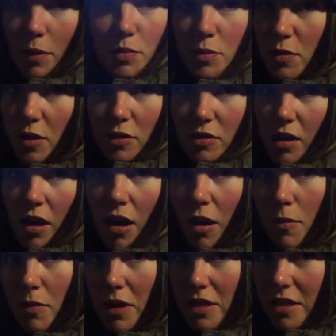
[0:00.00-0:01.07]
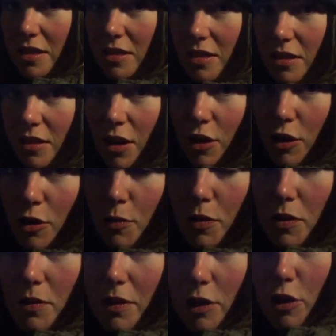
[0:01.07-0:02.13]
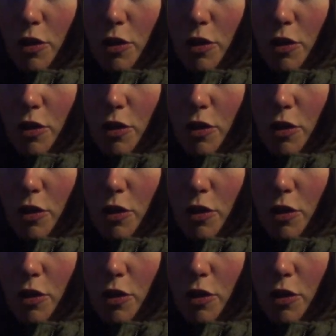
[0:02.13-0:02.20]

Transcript: Epsom salts are harmless, as you know, you put them in